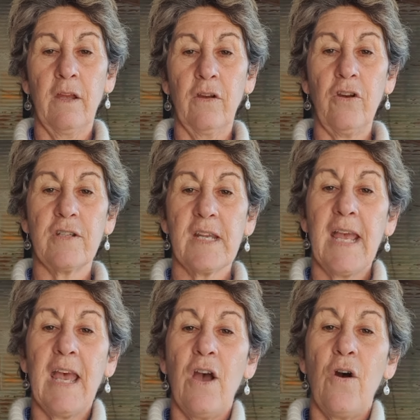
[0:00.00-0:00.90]
Good.
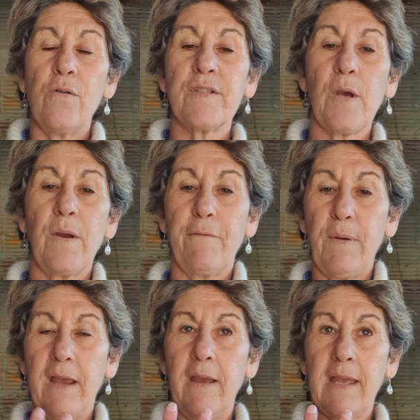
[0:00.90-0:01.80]
Also, if
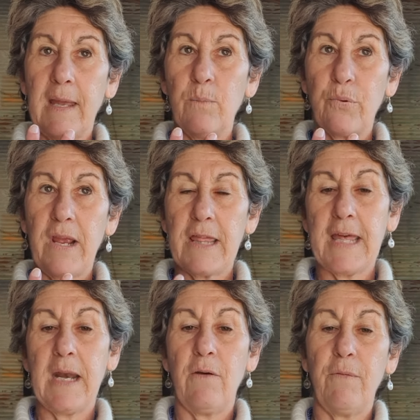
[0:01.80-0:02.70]
we can breathe
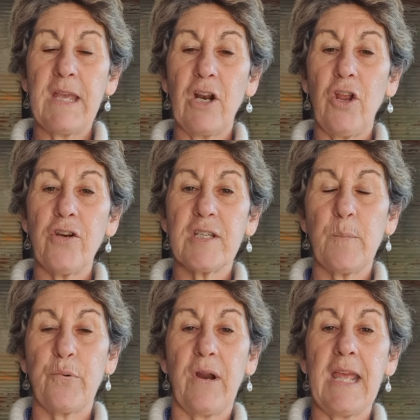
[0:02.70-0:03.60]
in, if we can learn to
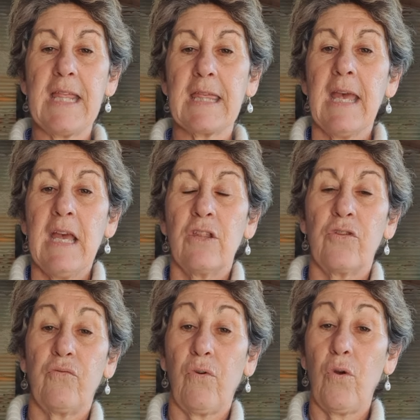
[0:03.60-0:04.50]
breathe
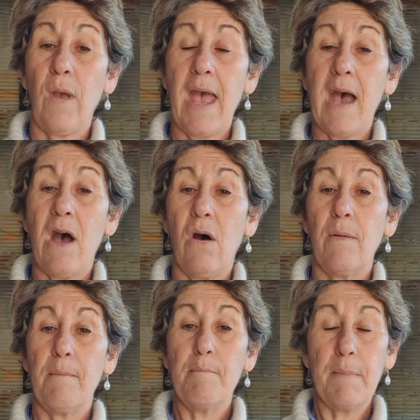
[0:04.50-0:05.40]
through
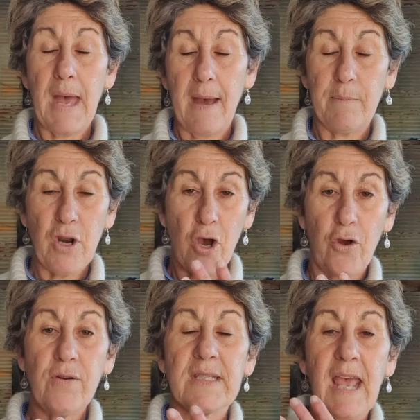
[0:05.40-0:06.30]
our
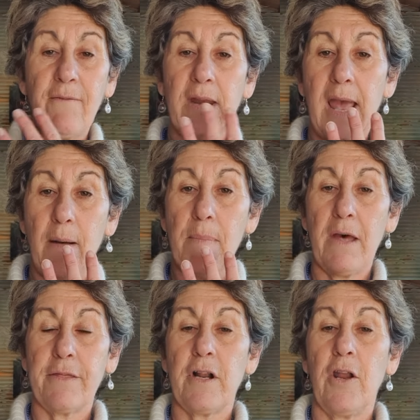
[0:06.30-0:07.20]
nose, having our
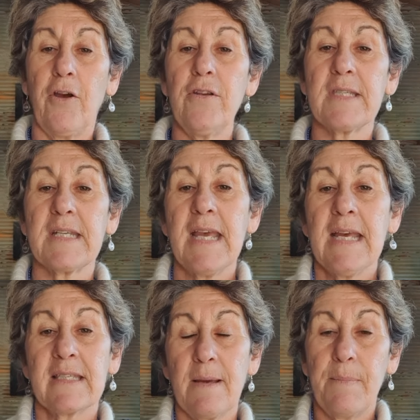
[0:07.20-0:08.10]
mouth closed.
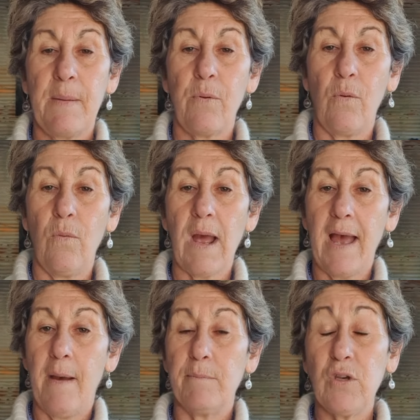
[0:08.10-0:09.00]
Some people
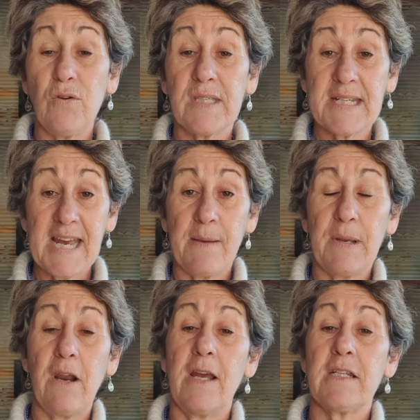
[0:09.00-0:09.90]
use tape
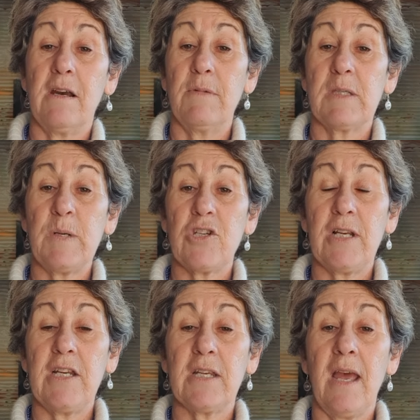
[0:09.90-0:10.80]
at night time
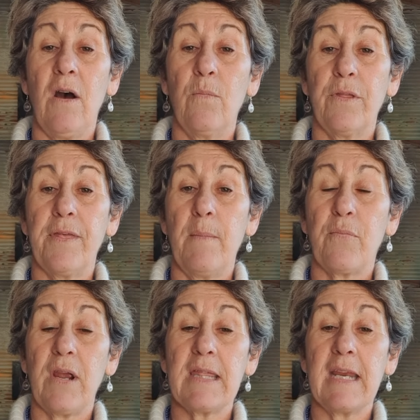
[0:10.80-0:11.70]
especially to help with their
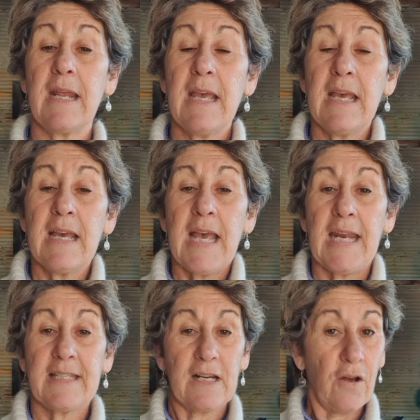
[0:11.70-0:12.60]
breathing.
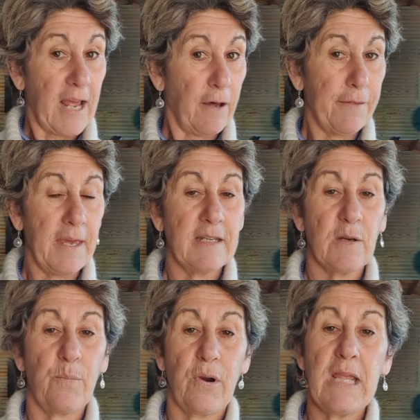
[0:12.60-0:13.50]
It is a lot healthier
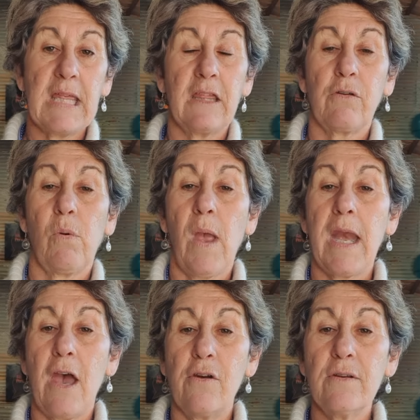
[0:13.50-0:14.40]
to breathe in through our
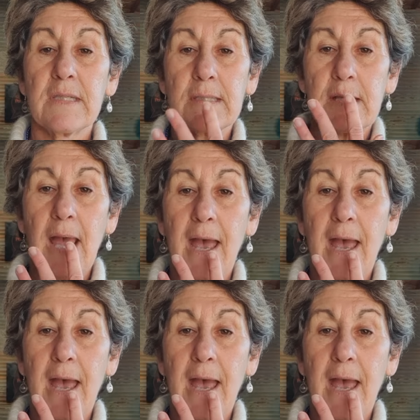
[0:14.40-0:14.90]
nose.